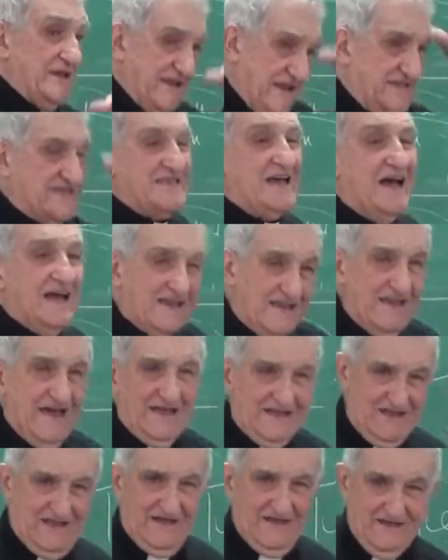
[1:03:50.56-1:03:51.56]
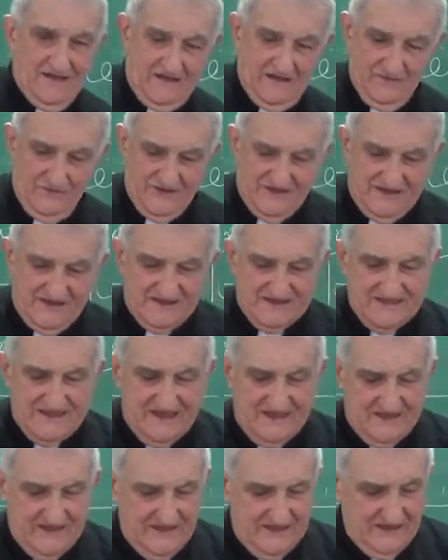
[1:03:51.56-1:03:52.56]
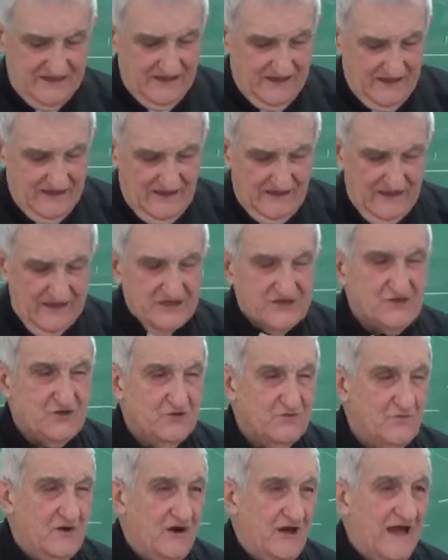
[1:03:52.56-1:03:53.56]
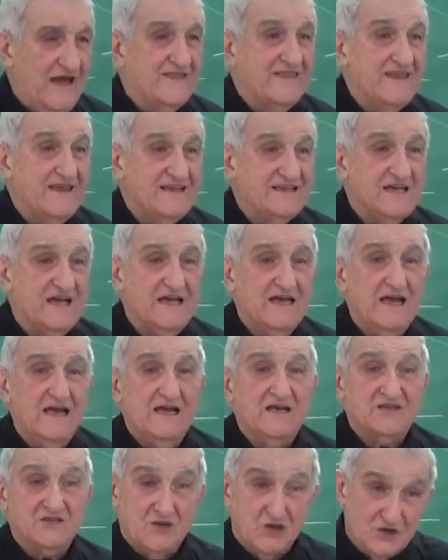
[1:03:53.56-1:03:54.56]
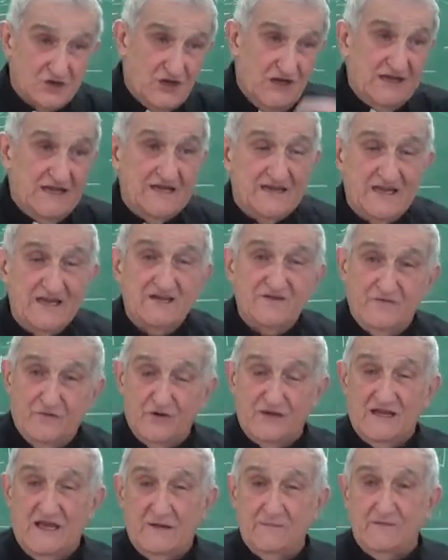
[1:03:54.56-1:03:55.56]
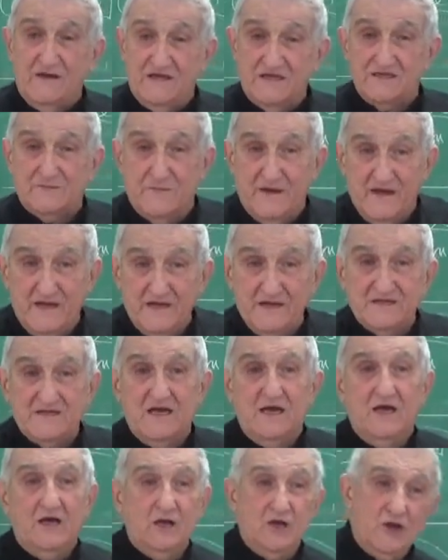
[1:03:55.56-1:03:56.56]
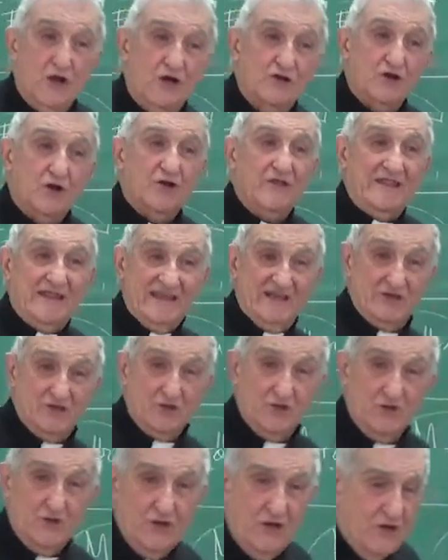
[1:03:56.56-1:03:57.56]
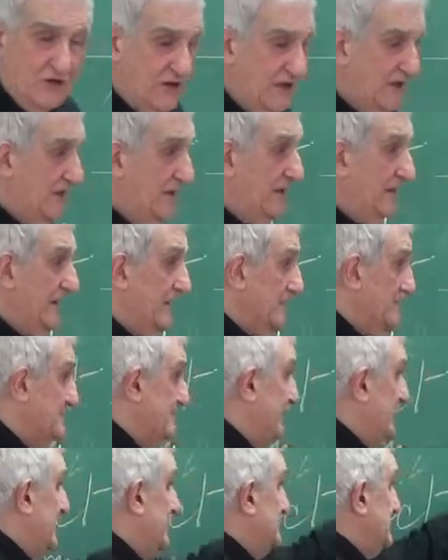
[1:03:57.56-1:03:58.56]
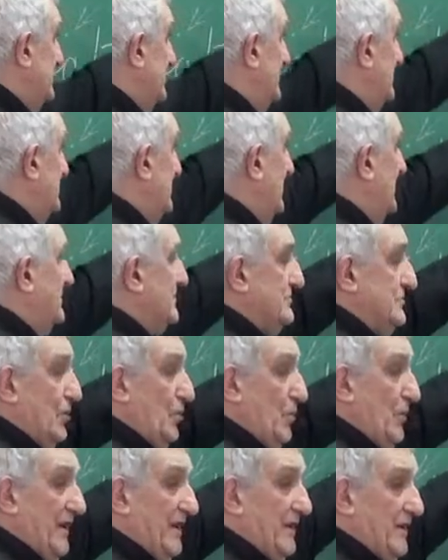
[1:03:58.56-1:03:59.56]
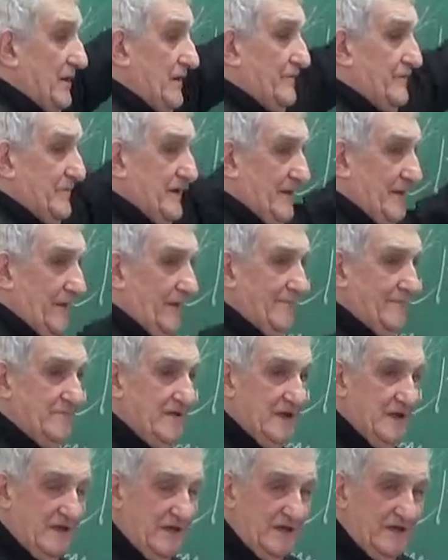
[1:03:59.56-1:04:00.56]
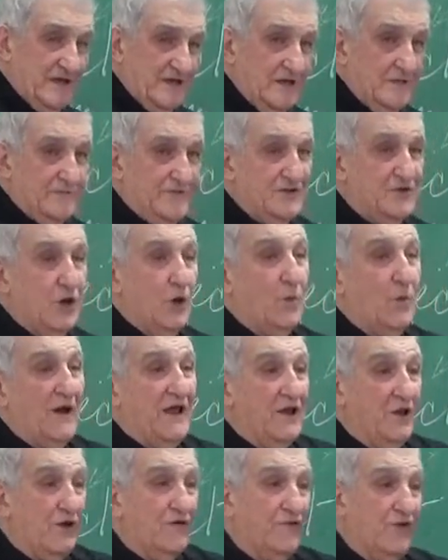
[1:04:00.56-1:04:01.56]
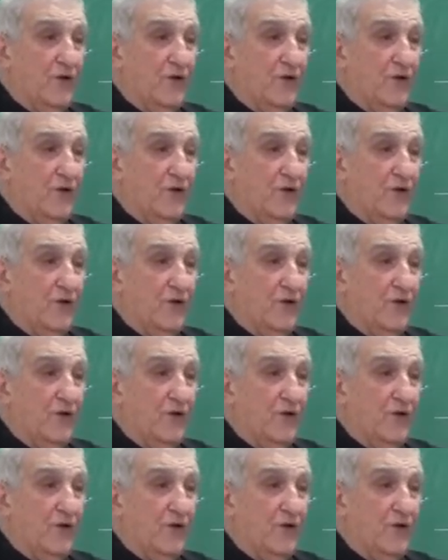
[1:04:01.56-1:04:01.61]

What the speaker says: decide that. We decide that. So ethics, social ethics for them is based not on nature, is based on the will of man. It can be the will of